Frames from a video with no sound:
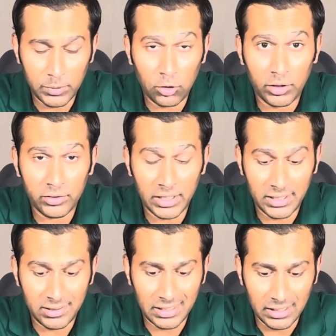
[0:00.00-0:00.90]
because there
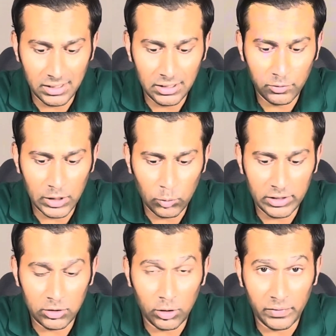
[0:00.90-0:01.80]
is increased
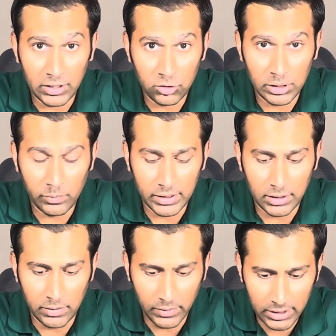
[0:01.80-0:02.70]
frequency of extreme weather
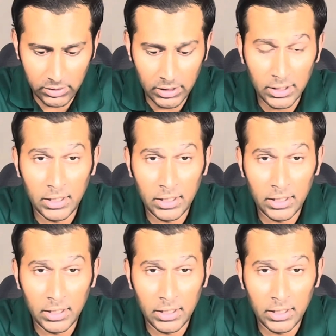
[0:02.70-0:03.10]
events.